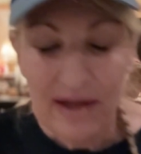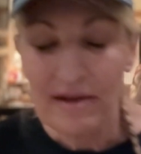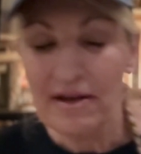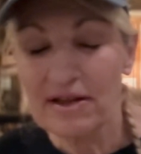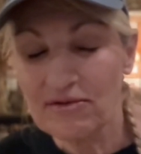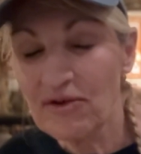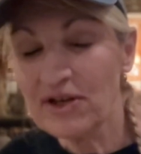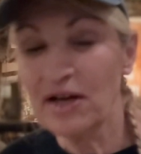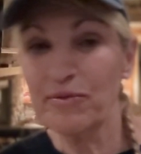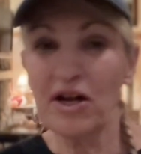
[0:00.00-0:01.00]
and throwing
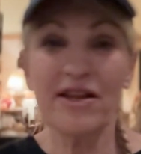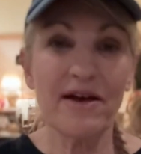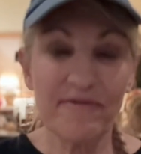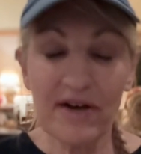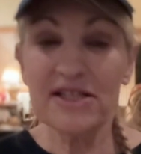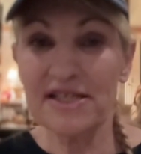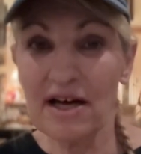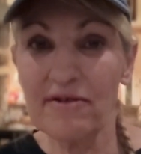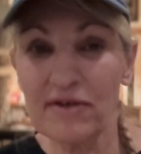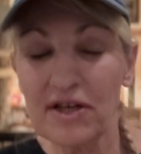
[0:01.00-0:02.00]
up and all that fun
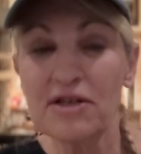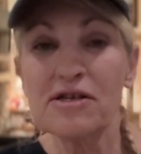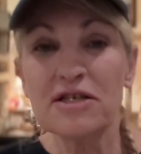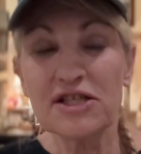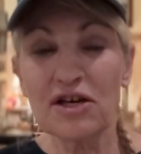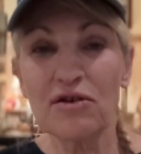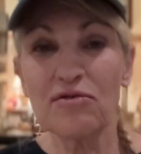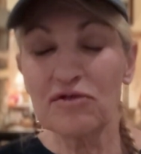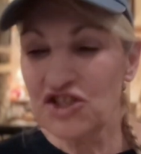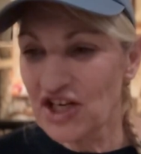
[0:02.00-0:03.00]
stuff.
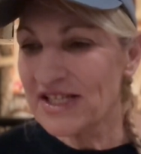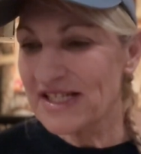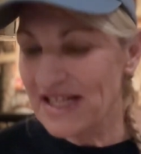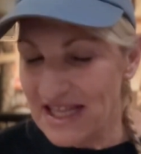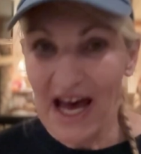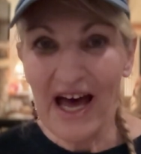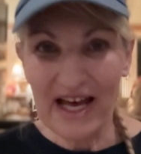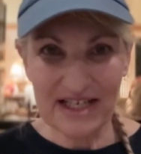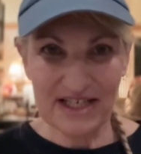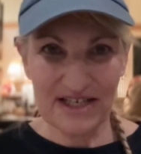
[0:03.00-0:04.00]
So just
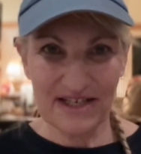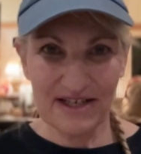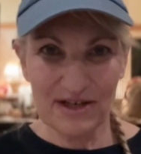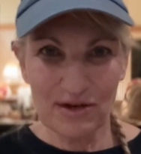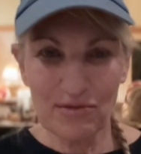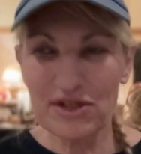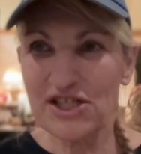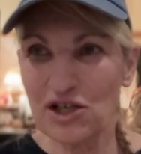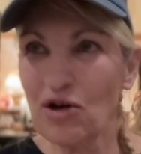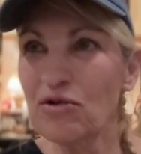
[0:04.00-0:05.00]
that was
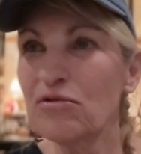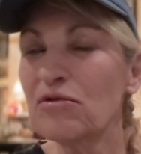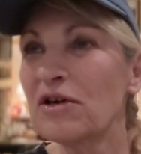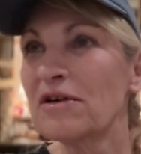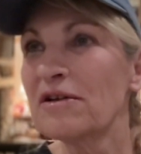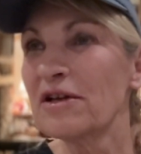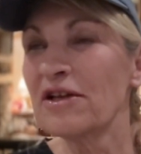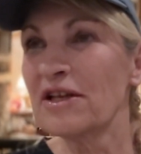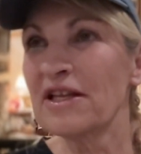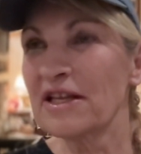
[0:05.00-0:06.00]
so.
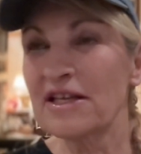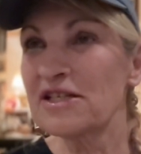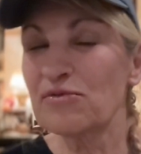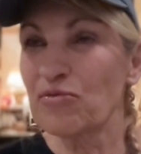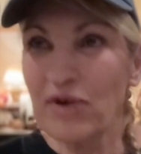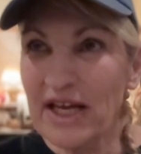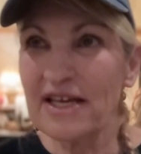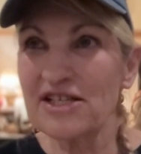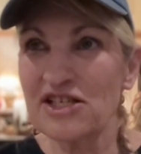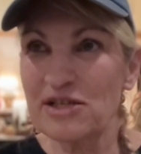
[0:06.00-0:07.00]
This week
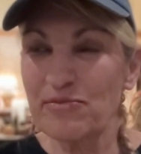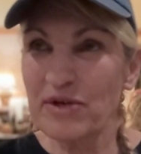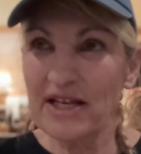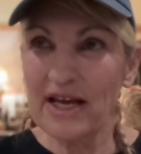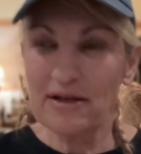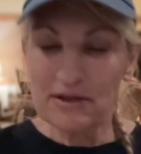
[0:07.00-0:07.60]
has just been like,